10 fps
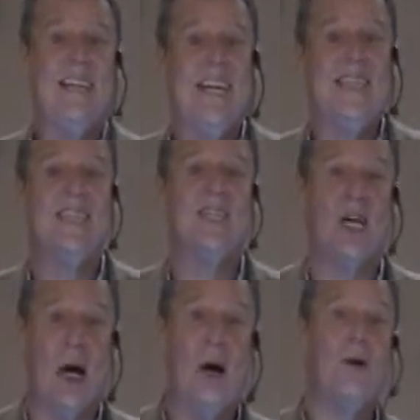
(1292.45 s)
and
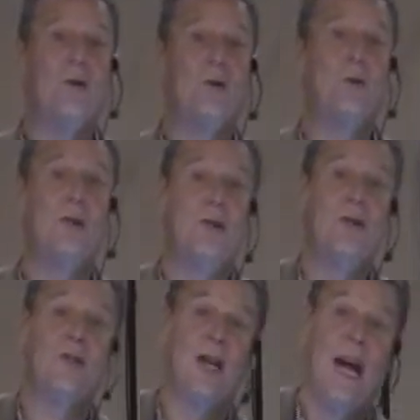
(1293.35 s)
teaches others
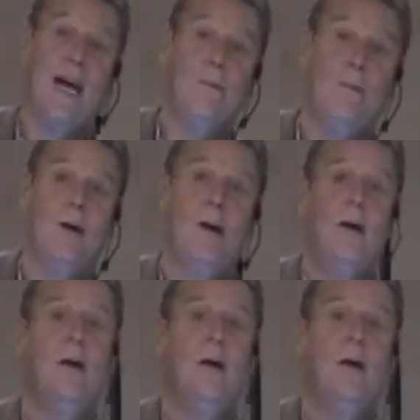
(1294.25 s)
to the same,